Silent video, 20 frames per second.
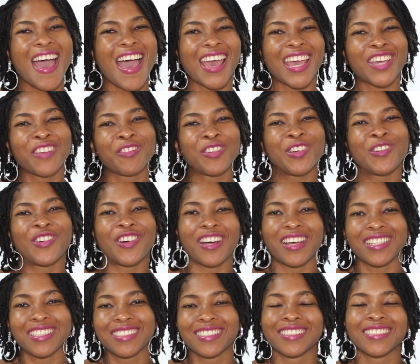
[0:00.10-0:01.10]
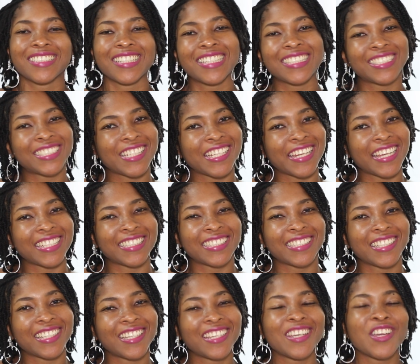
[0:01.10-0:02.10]
Hi everyone, it's
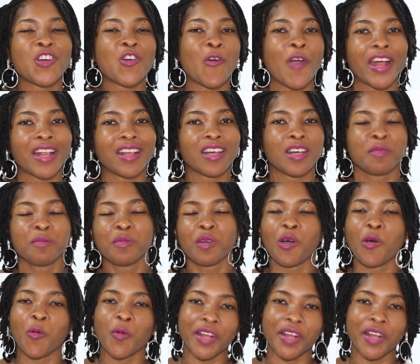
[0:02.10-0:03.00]
Shanezi. Welcome or